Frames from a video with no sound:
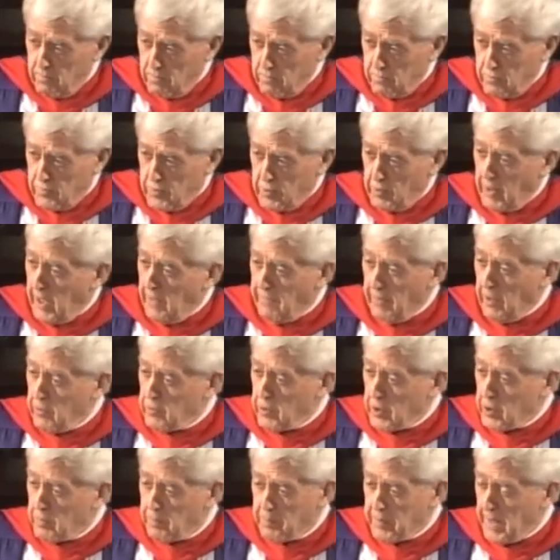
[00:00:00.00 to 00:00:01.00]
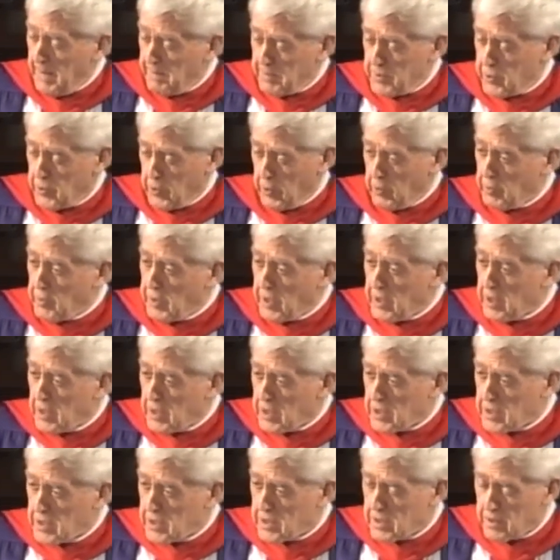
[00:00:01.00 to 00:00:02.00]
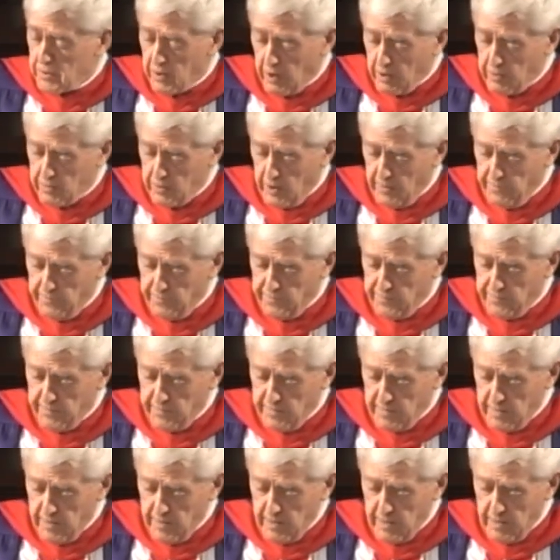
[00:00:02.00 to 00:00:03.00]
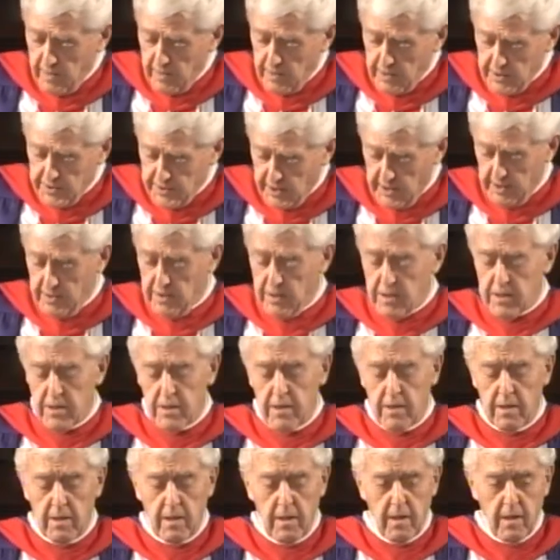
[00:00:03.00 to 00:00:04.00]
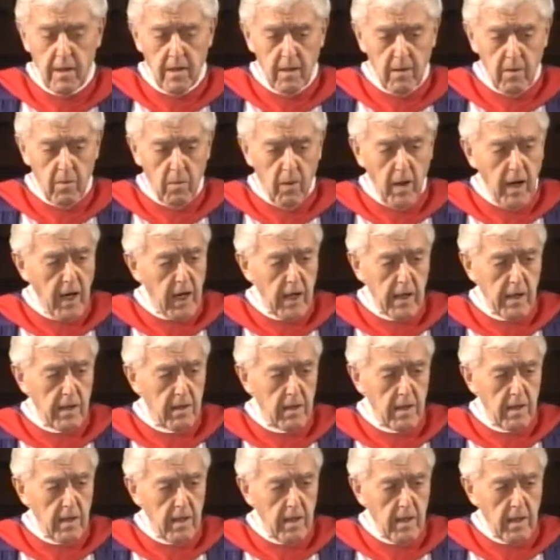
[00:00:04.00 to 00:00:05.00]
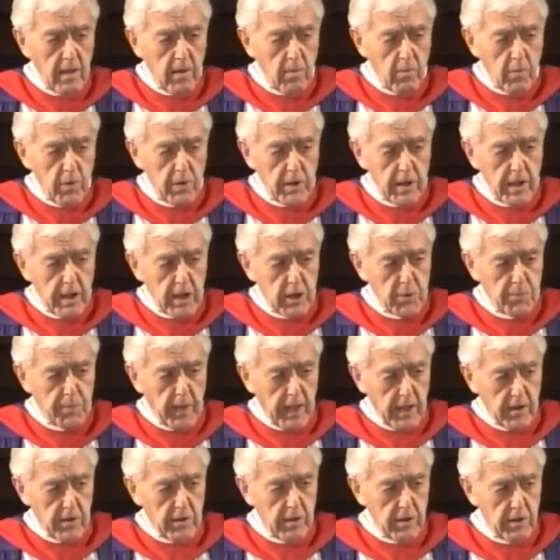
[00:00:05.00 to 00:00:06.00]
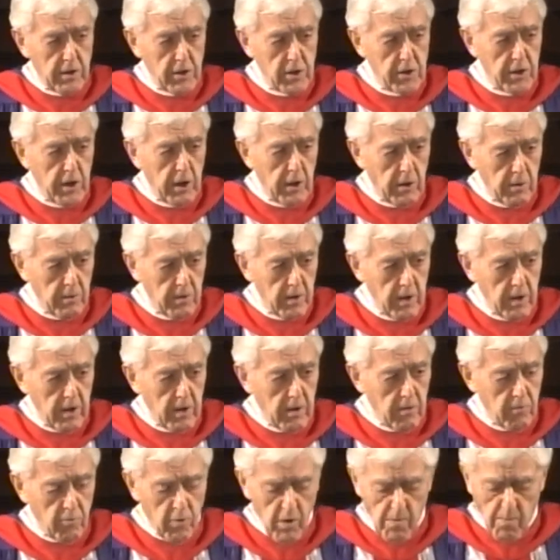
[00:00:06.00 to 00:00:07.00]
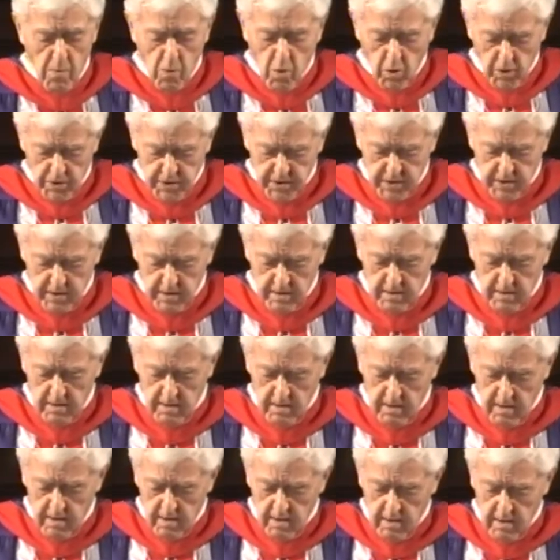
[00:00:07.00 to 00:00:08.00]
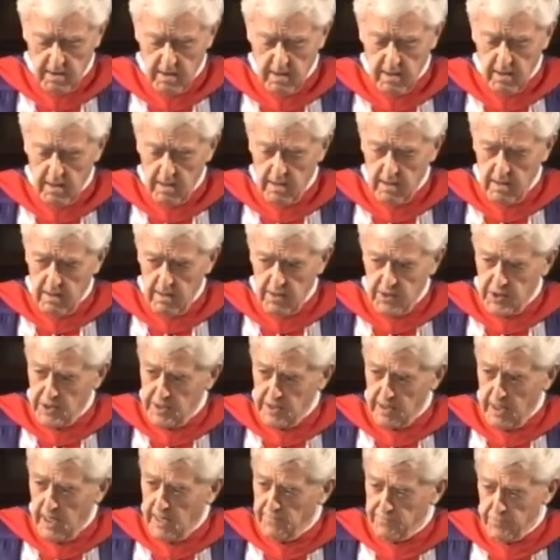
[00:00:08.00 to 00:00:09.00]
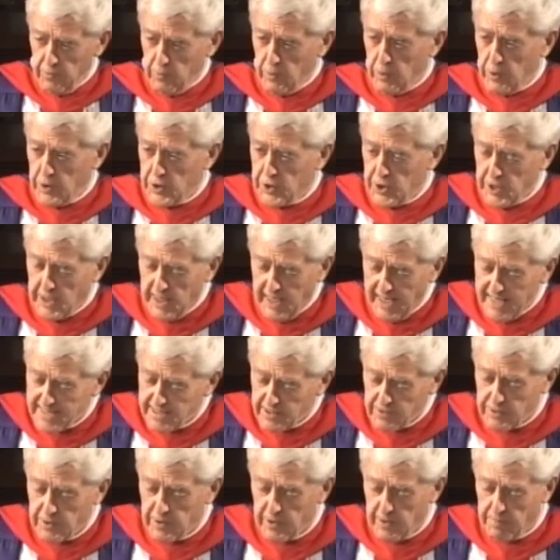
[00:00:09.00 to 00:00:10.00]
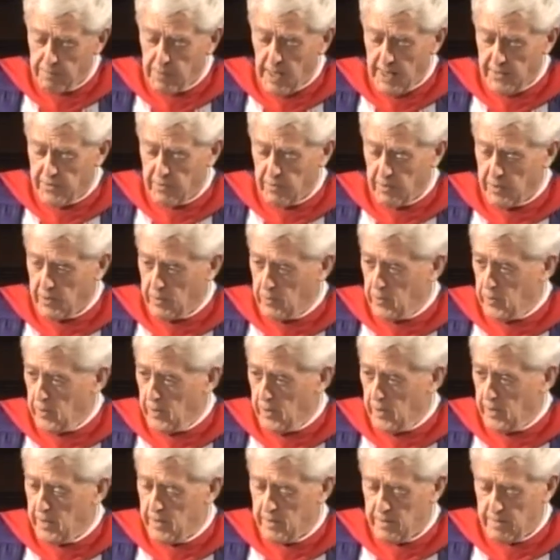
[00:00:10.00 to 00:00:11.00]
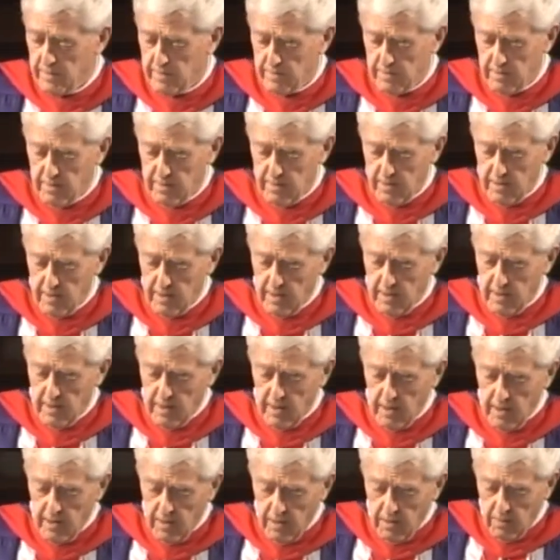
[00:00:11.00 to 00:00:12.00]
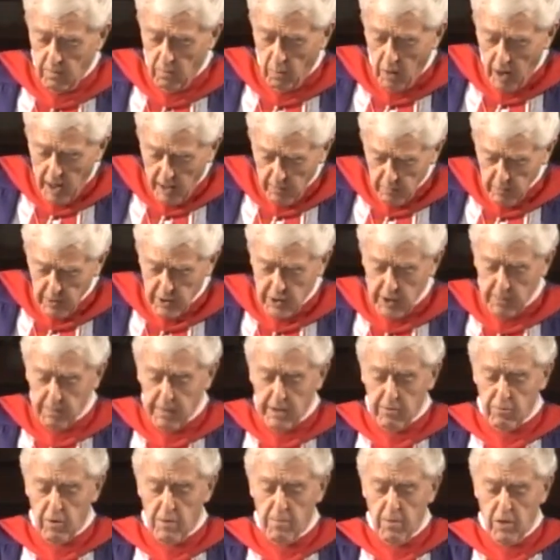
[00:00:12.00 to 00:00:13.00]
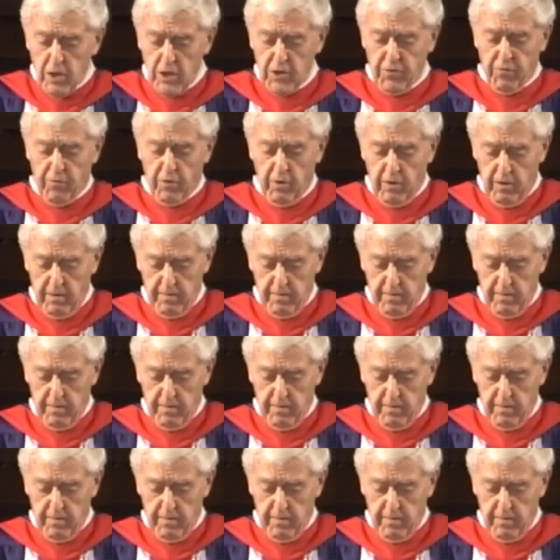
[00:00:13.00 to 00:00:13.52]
To have only perhaps 2 years knocked off her sentence? Why would he expect her to show remorse? After all, she hated her brother-in-law. Why would she be remorseful